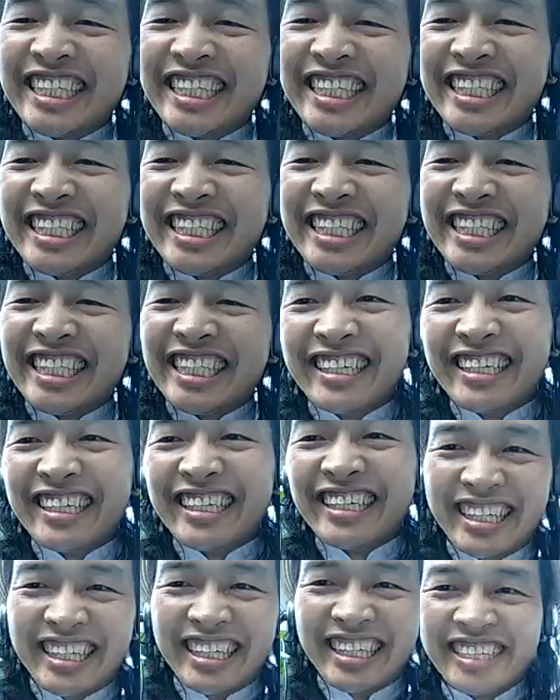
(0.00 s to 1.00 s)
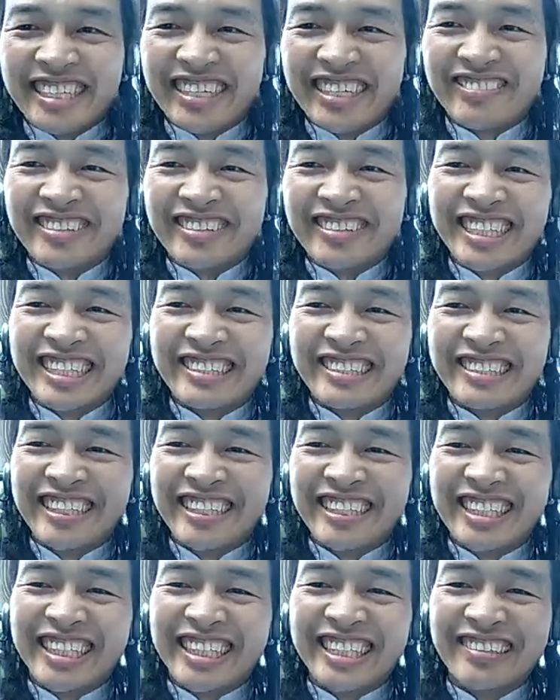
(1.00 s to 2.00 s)
there's definitely some places we
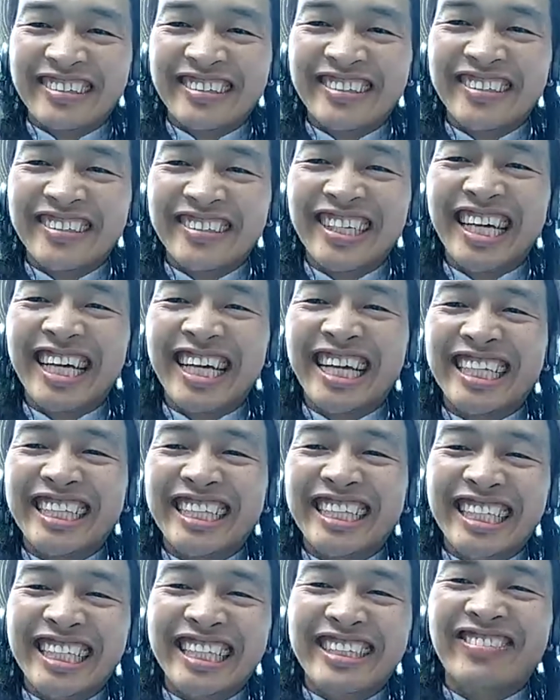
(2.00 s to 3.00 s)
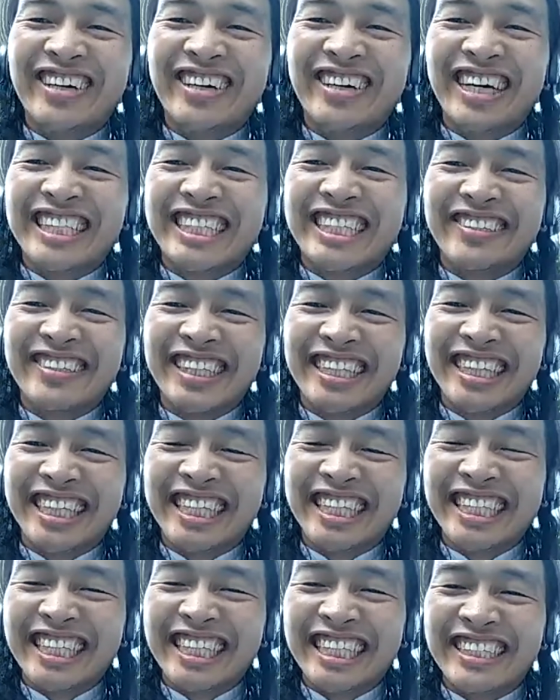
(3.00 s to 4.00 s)
still need the bus-only
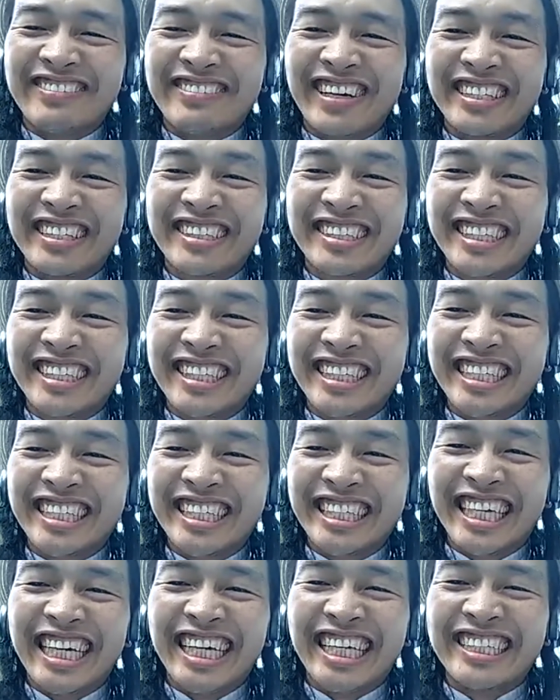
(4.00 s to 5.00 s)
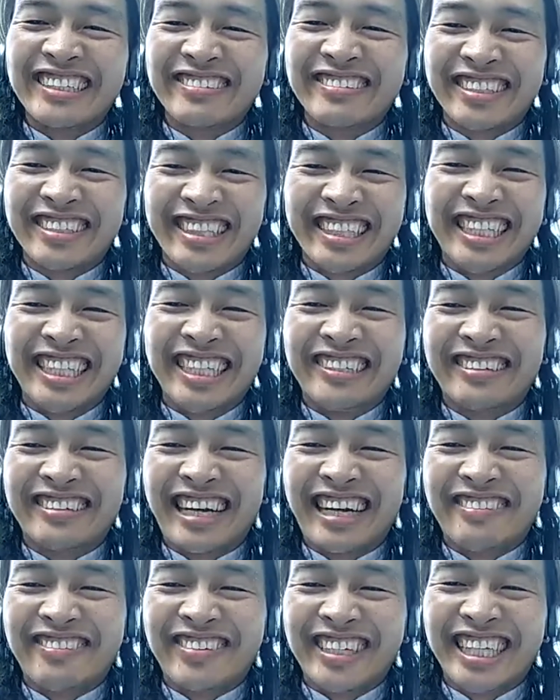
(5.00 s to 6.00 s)
lanes, especially as we're seeing
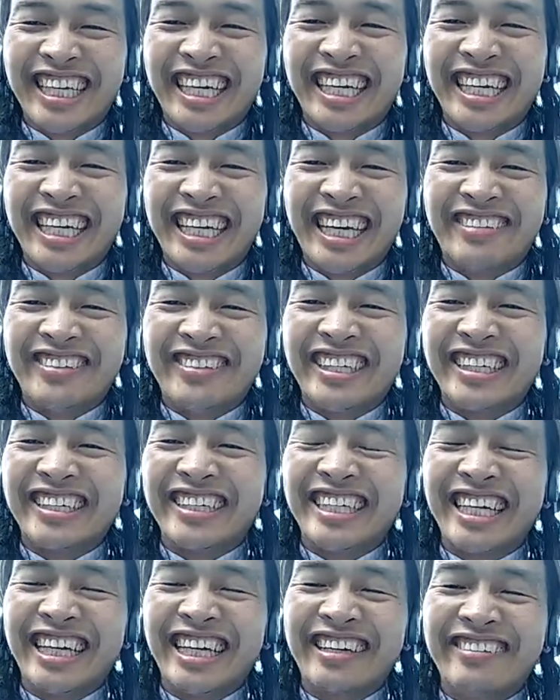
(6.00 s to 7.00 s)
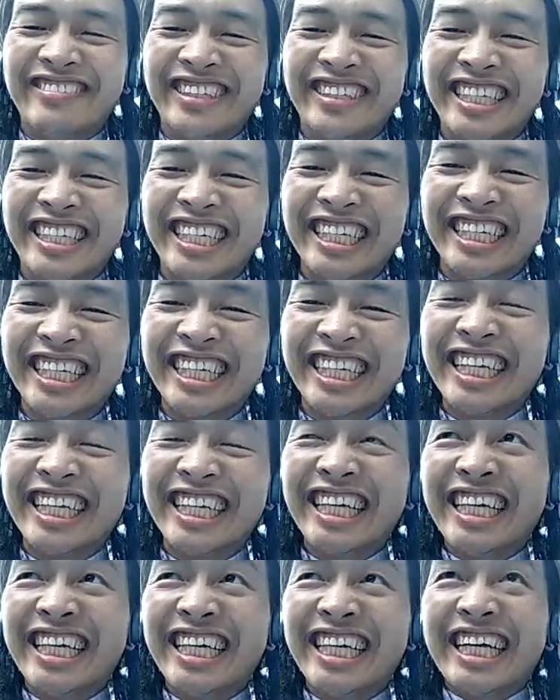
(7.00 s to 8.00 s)
traffic get heavier and heavier.
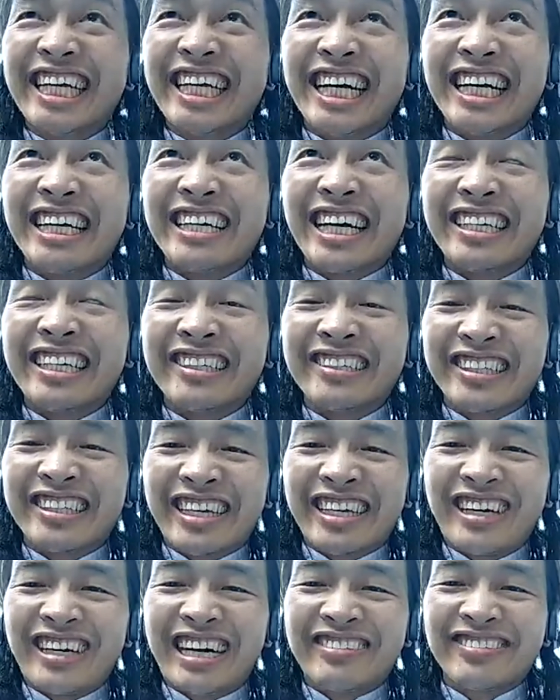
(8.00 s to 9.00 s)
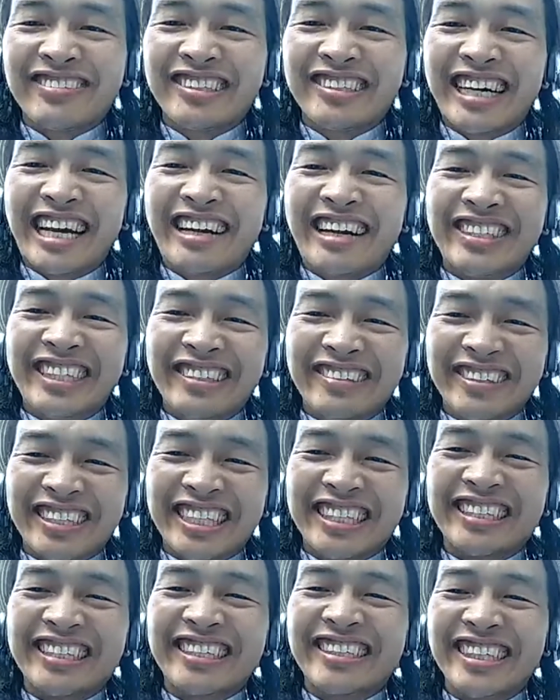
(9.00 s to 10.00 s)
Uh, I know San Pablo Avenue is
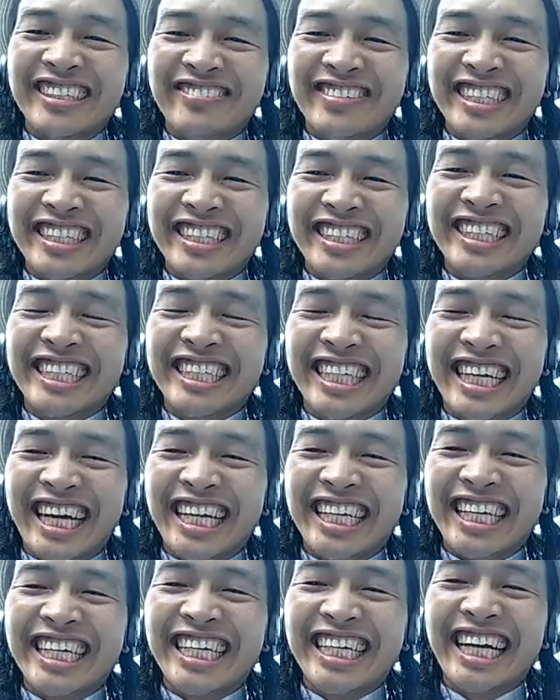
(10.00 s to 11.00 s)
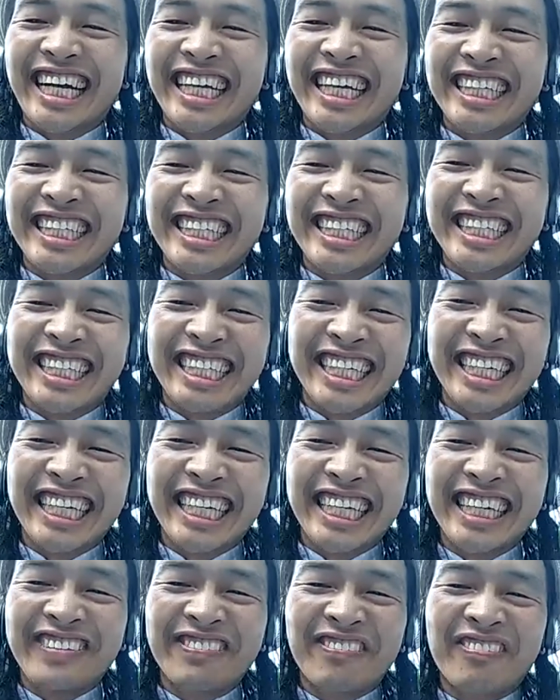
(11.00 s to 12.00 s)
currently being looked at as
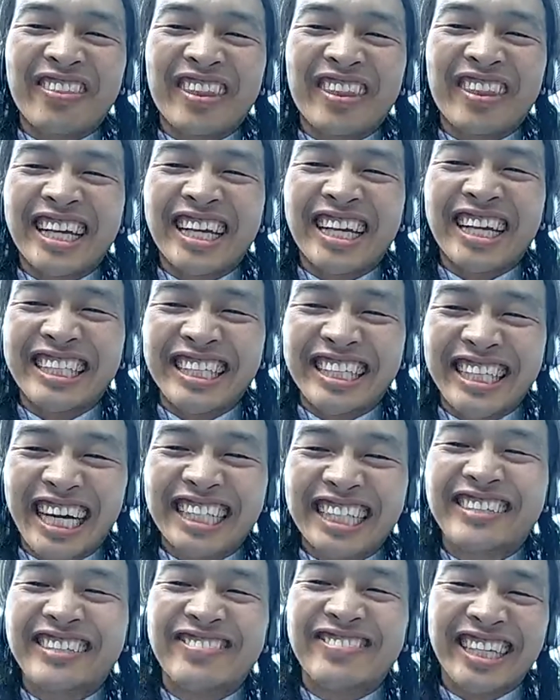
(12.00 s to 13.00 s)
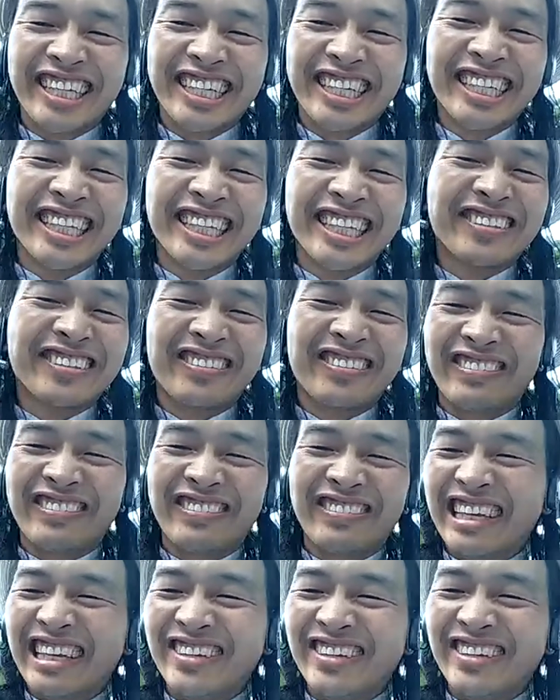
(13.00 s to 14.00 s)
the next big
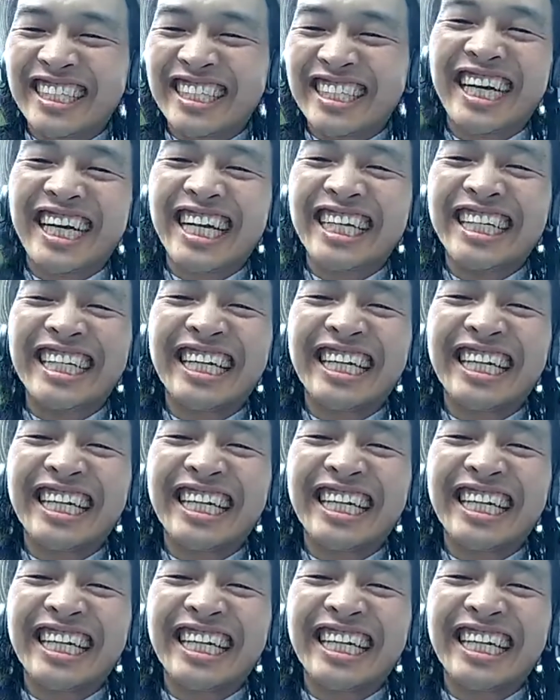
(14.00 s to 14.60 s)
bus line.